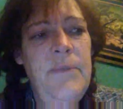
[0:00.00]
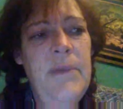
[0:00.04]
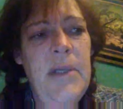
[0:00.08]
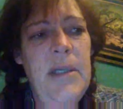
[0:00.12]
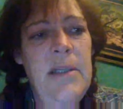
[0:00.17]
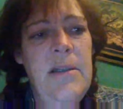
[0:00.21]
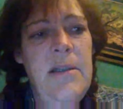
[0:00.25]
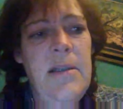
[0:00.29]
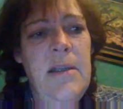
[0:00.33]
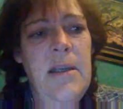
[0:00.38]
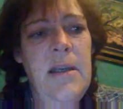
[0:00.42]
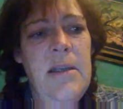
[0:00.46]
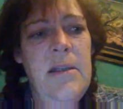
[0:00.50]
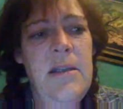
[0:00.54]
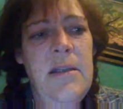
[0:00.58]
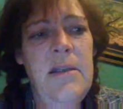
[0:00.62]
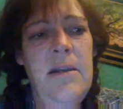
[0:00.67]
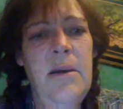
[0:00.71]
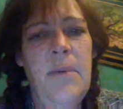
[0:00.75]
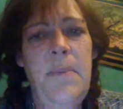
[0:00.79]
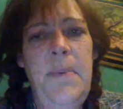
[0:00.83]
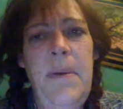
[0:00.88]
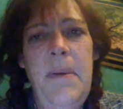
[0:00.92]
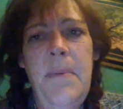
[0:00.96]
it's
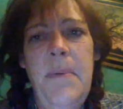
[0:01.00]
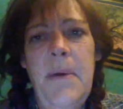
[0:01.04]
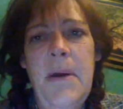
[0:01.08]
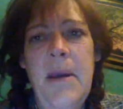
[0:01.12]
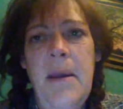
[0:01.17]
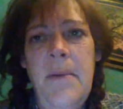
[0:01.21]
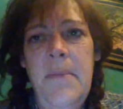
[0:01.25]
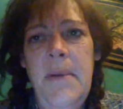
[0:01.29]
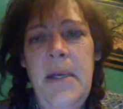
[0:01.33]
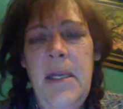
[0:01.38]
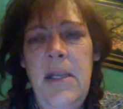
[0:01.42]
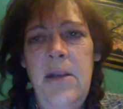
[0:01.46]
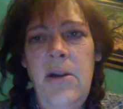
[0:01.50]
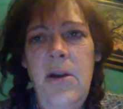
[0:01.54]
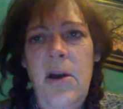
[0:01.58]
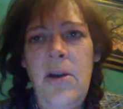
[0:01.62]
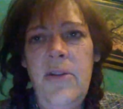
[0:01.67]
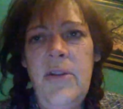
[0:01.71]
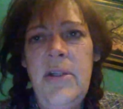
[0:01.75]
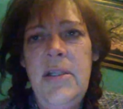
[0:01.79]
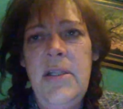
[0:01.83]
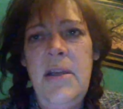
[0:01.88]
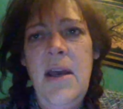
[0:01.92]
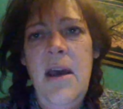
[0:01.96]
still people coming in
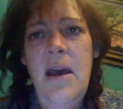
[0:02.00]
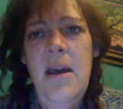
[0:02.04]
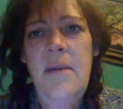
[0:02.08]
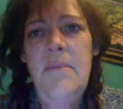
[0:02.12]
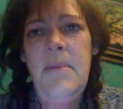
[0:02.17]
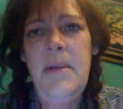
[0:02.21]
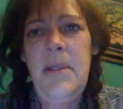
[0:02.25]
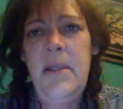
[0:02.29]
all the time,